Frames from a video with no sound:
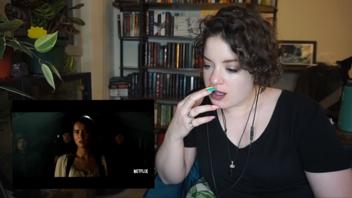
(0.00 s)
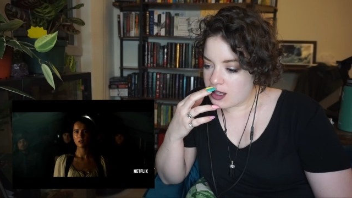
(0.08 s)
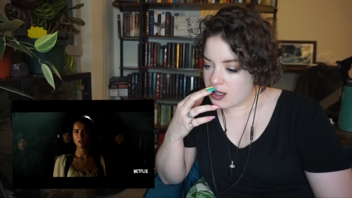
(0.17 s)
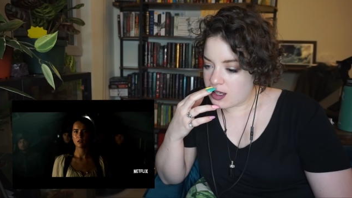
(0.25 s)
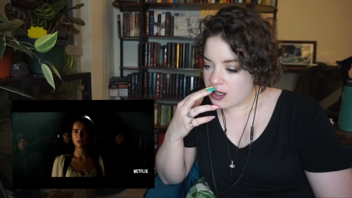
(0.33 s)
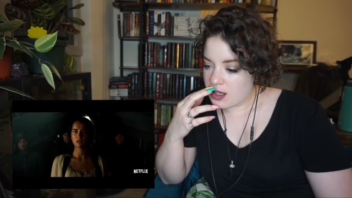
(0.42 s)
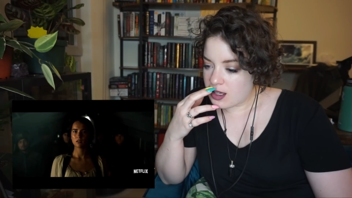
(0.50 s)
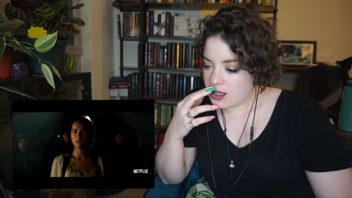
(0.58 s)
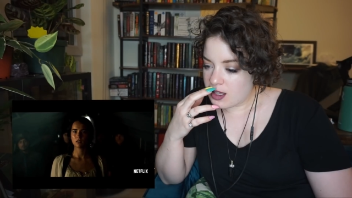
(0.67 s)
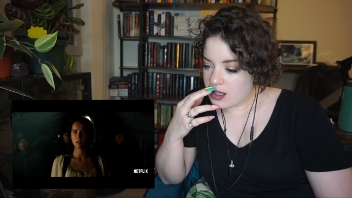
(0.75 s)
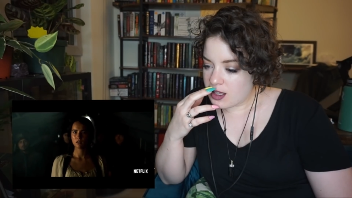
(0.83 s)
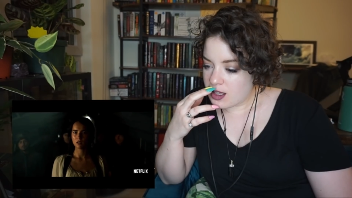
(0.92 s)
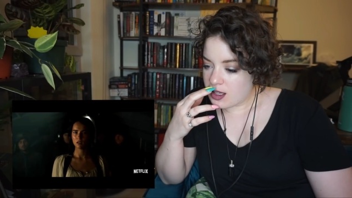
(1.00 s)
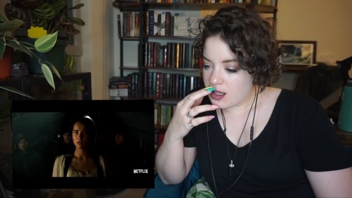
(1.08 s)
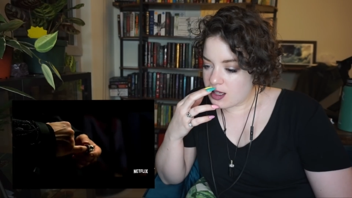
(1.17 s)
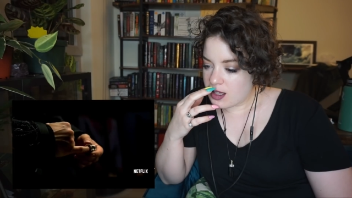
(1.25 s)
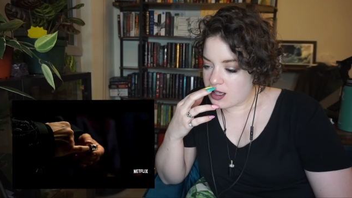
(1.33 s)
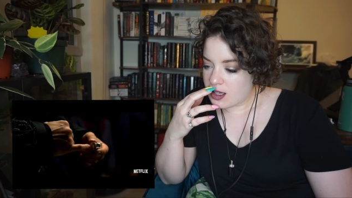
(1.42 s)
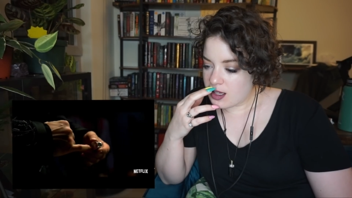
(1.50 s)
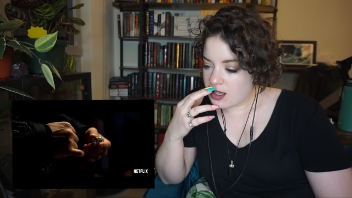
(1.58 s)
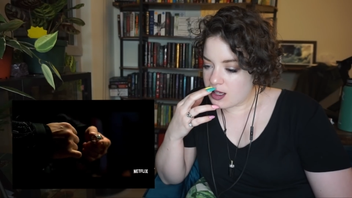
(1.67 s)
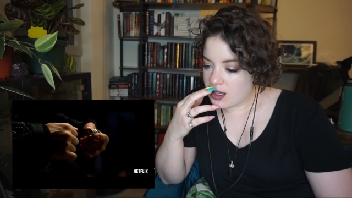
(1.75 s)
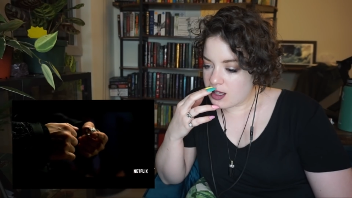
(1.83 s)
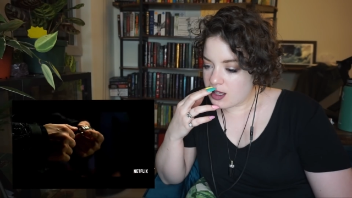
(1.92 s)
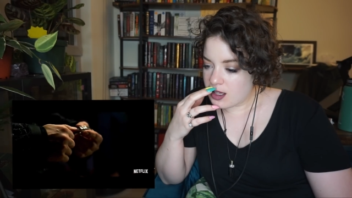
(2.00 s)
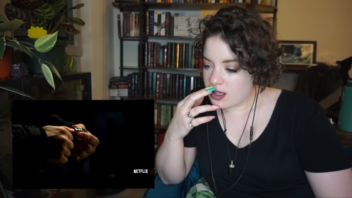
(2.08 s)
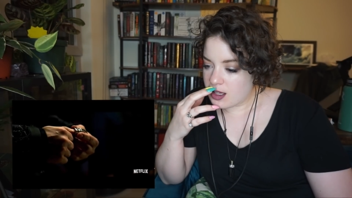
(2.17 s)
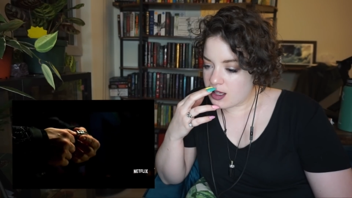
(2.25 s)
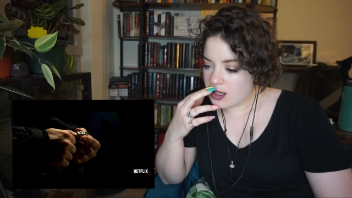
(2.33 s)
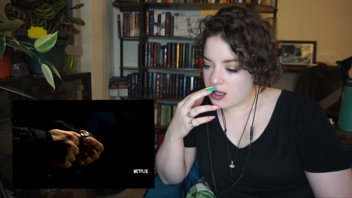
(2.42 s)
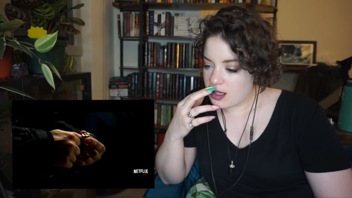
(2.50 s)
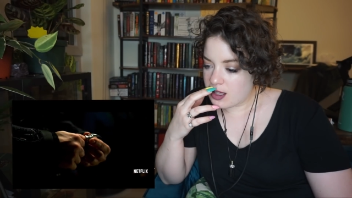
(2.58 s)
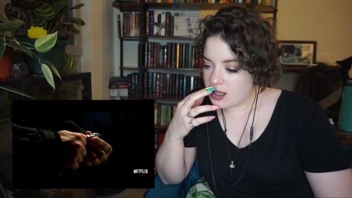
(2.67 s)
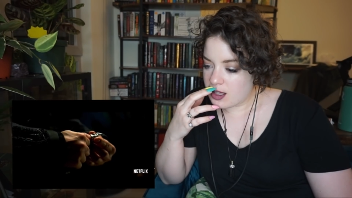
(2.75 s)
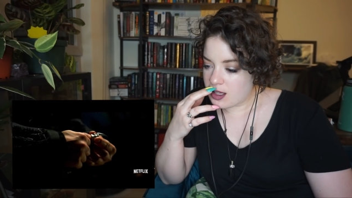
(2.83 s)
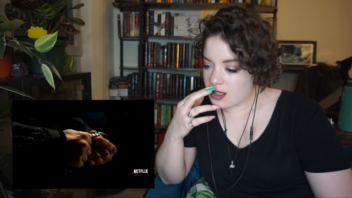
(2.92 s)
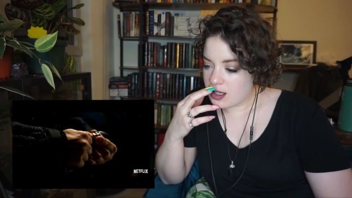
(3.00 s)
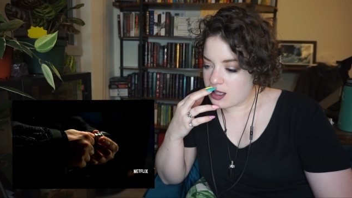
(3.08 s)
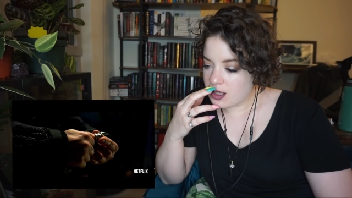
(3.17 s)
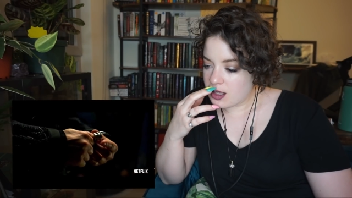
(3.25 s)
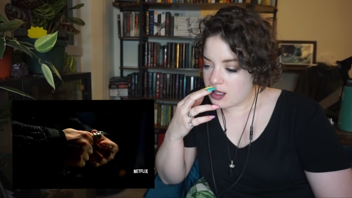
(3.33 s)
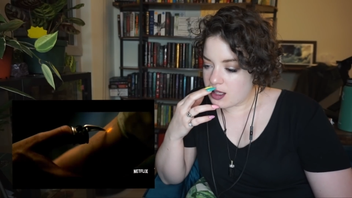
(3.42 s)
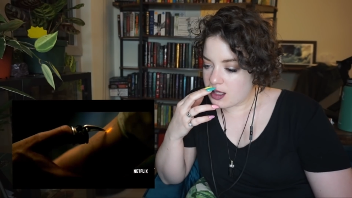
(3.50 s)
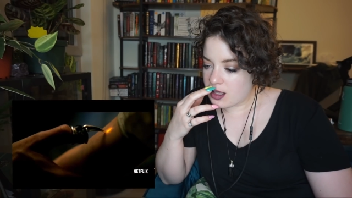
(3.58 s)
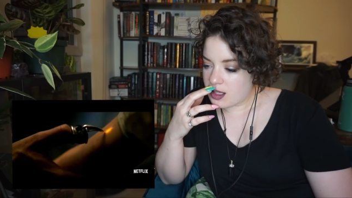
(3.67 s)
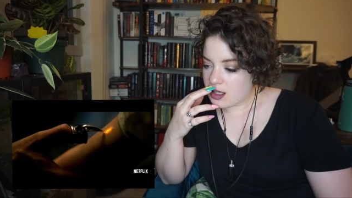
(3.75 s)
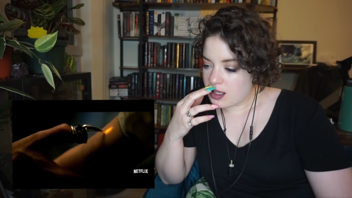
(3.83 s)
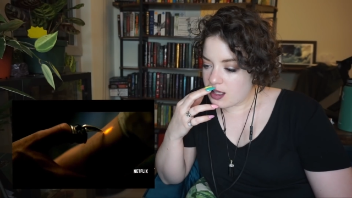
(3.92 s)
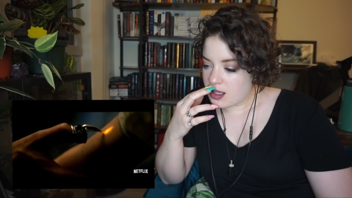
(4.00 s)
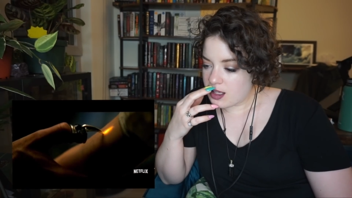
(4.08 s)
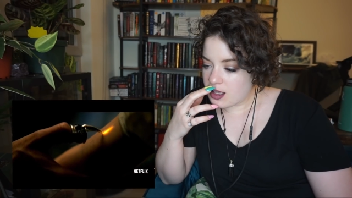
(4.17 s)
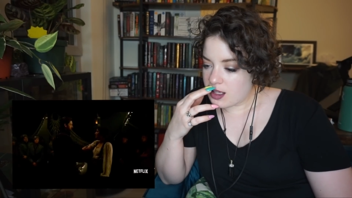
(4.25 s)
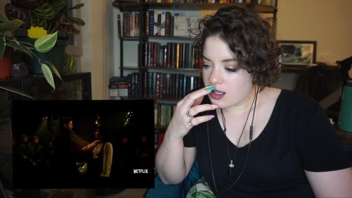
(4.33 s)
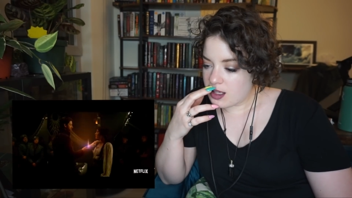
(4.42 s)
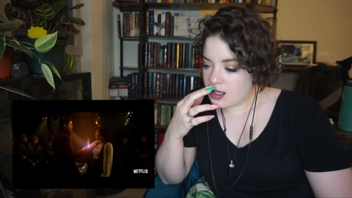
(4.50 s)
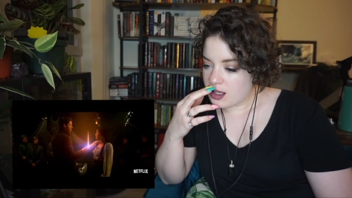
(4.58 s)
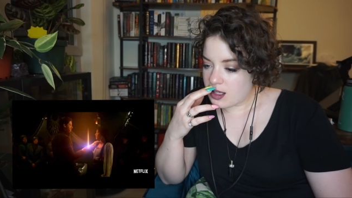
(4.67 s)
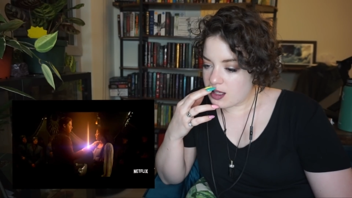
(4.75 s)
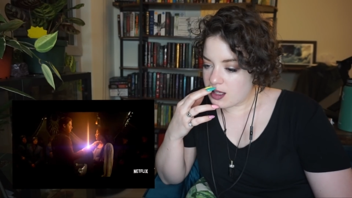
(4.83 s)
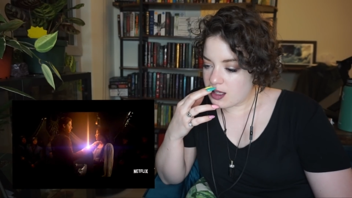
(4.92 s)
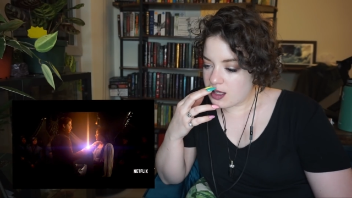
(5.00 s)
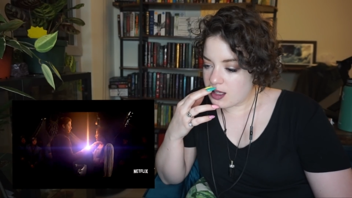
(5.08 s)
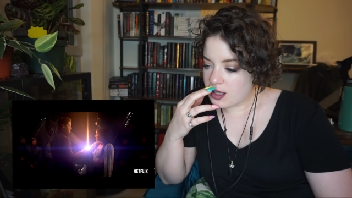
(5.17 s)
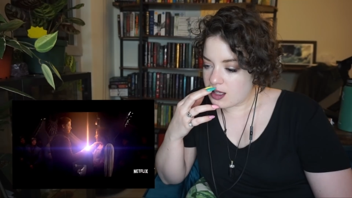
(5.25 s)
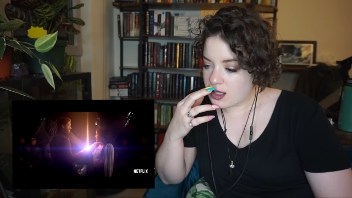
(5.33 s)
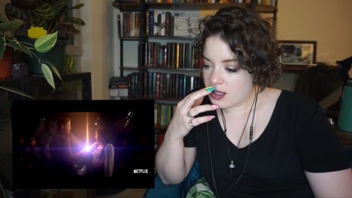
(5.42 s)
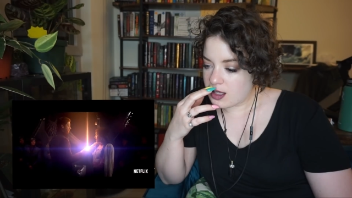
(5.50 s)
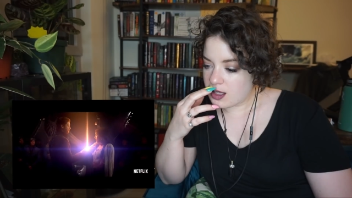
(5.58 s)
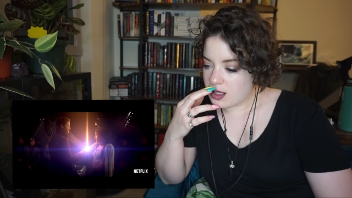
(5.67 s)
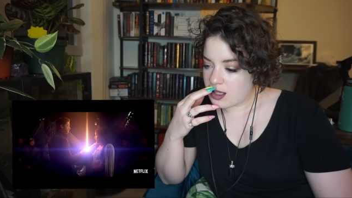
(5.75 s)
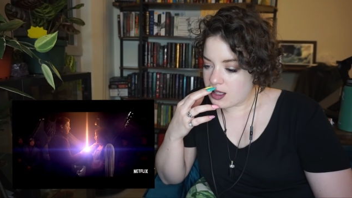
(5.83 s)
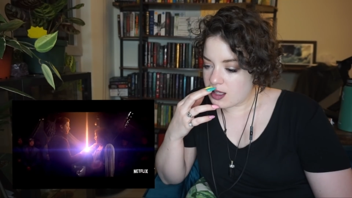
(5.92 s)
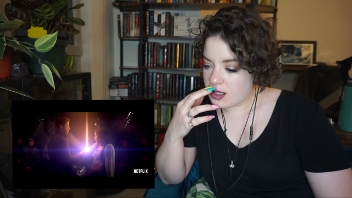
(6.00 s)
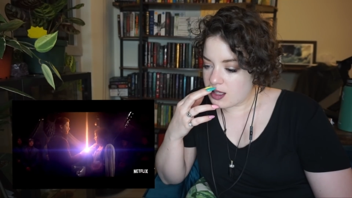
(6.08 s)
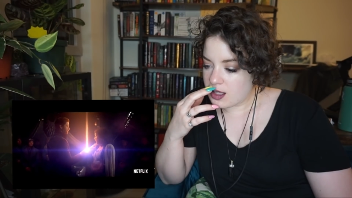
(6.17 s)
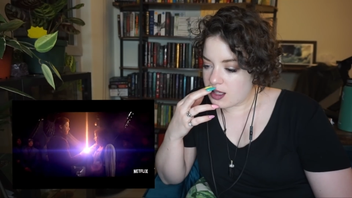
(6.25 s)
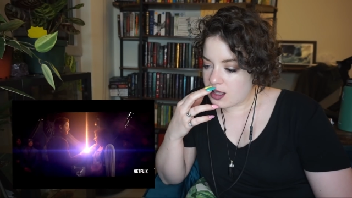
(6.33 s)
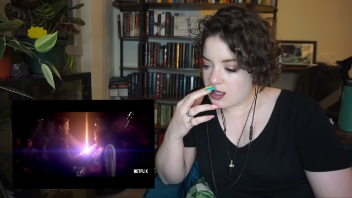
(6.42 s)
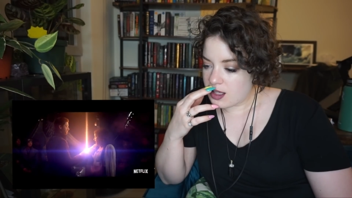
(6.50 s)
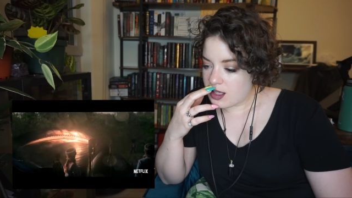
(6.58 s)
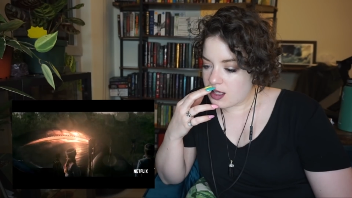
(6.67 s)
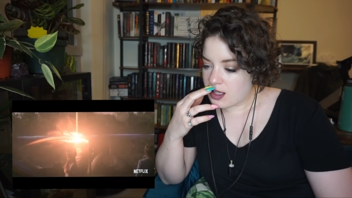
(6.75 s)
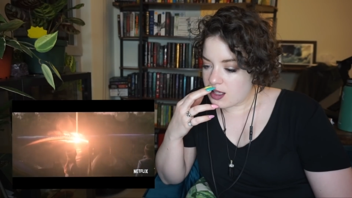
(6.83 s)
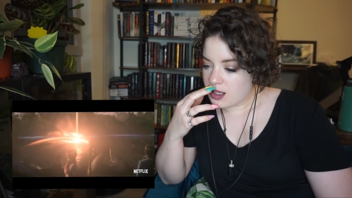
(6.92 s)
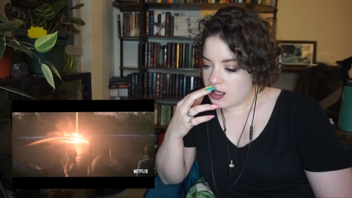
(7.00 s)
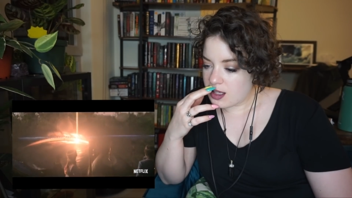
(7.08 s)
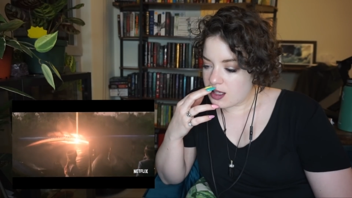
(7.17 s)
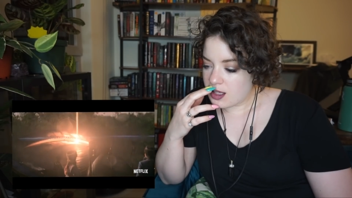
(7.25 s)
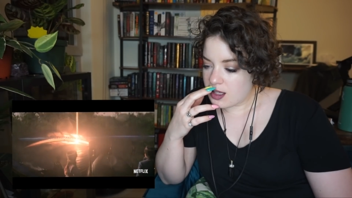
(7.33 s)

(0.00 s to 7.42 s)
Nothing is said.